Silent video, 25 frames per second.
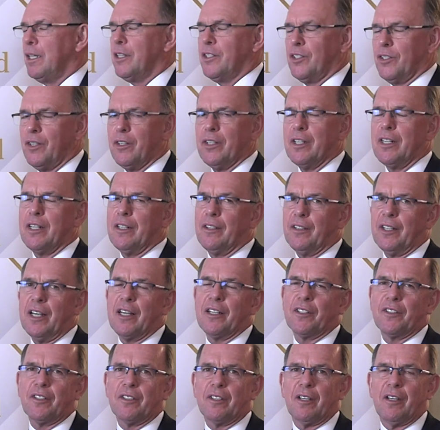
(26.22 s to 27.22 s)
Yes, certainly.
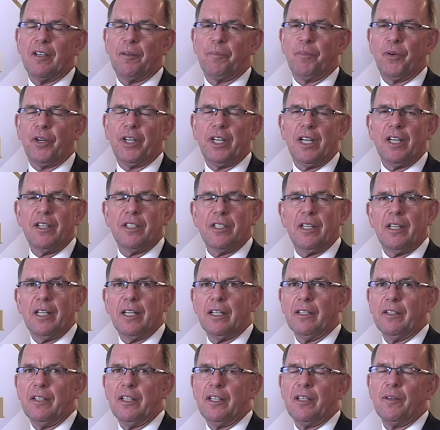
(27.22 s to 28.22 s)
Thanks, Prakash. I
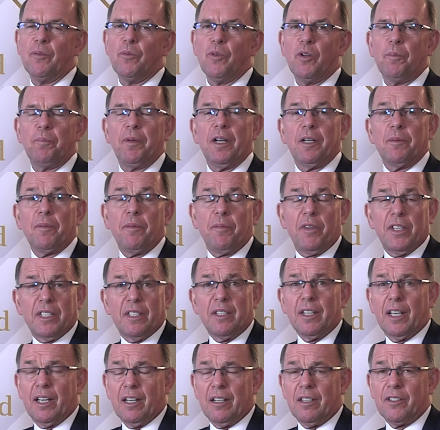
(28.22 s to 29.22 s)
think the World Platinum
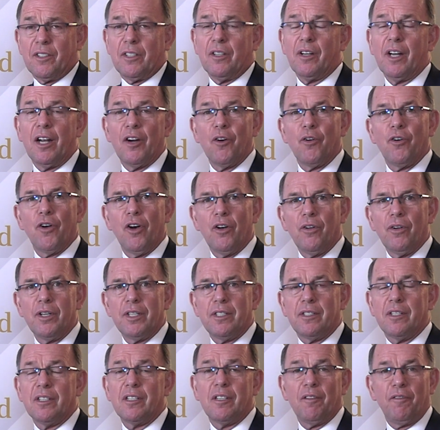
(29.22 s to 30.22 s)
Investment Council, our role
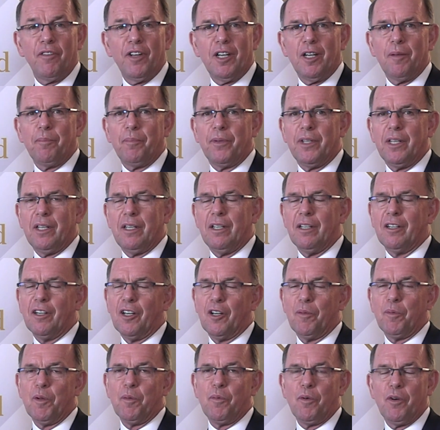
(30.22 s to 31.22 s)
is to develop the
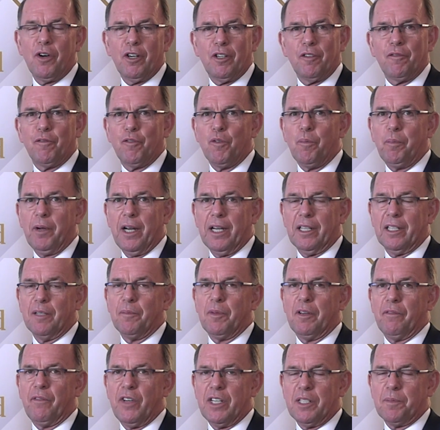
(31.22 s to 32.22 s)
global market for
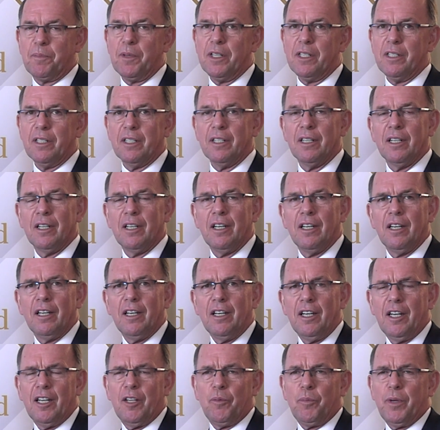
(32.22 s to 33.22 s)
platinum investment.
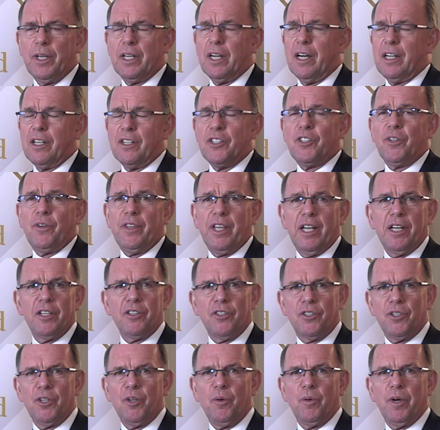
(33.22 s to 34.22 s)
And we kind of do that in
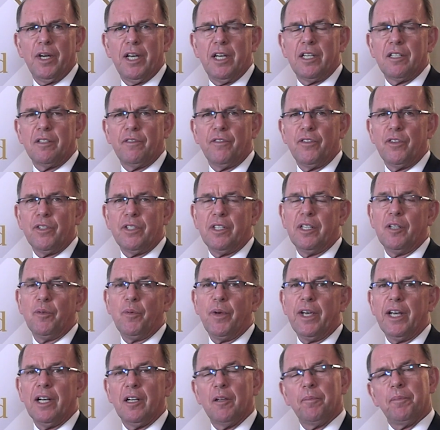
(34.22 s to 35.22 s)
two ways. Firstly,
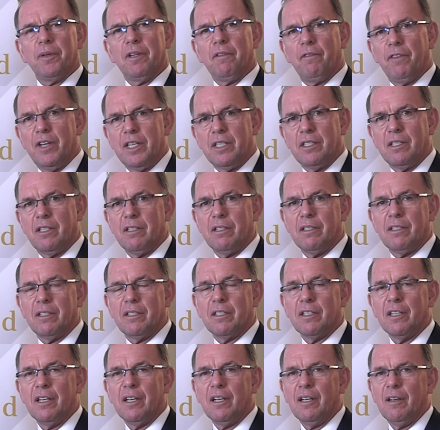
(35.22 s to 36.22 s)
we help
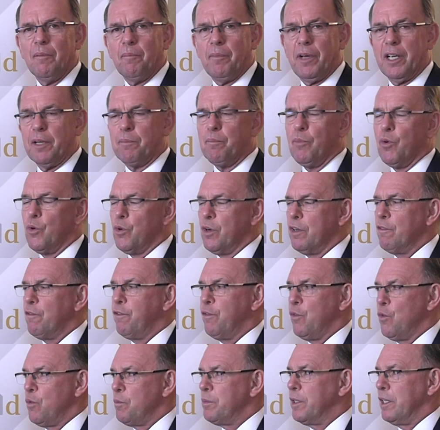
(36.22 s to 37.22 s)
investors make more
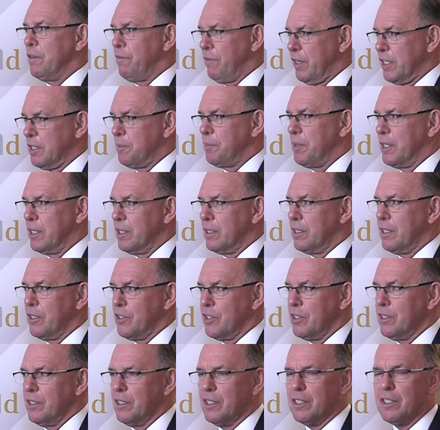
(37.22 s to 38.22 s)
informed investment
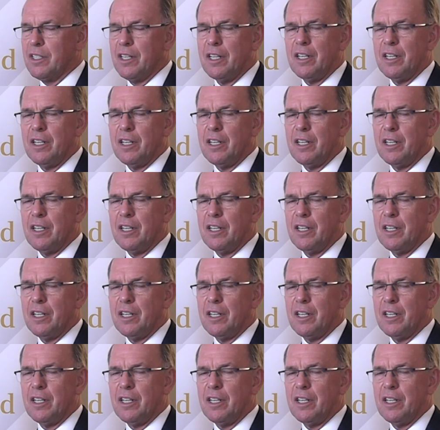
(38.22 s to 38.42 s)
decisions.